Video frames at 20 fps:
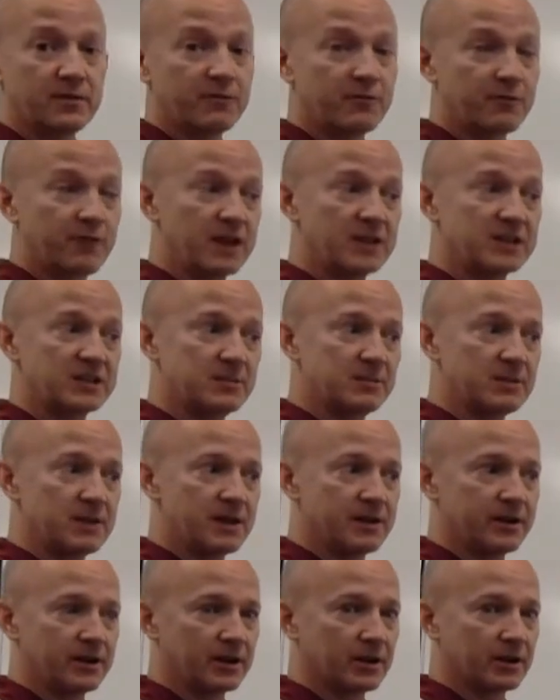francium
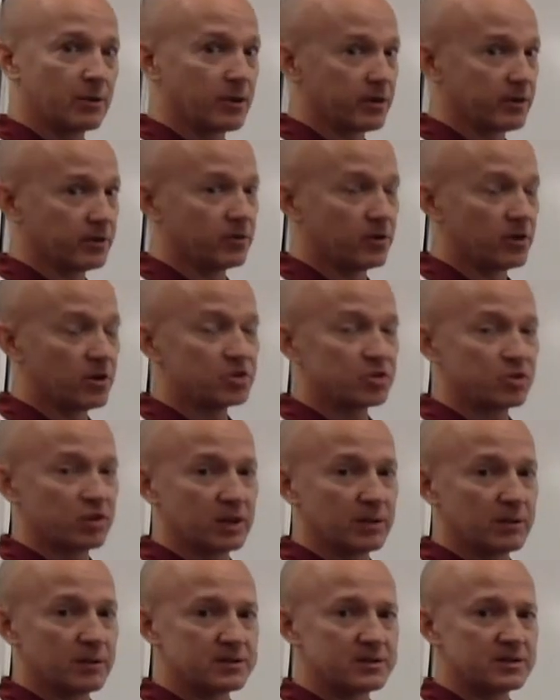down here, one of the larger
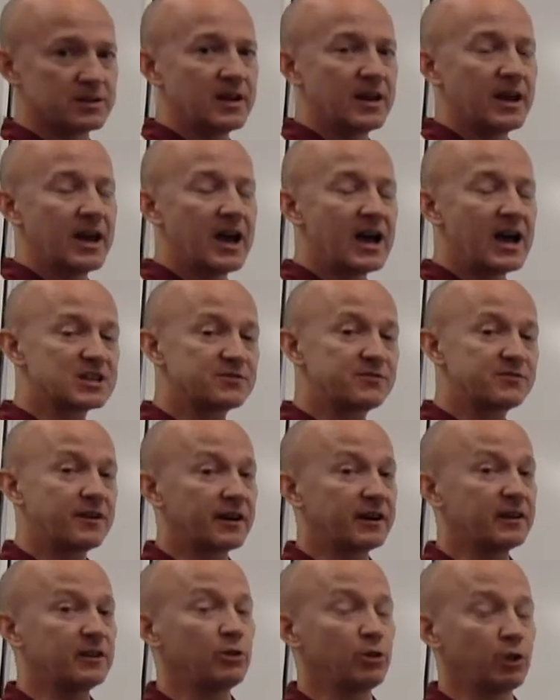elements, has
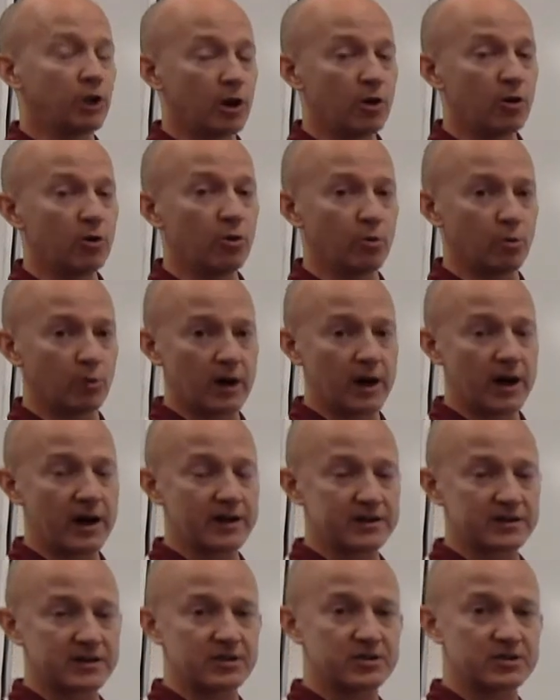very low
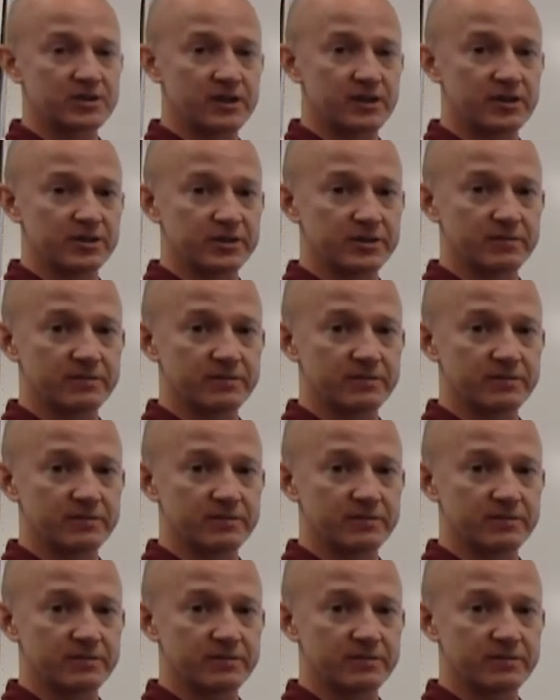ionization energy.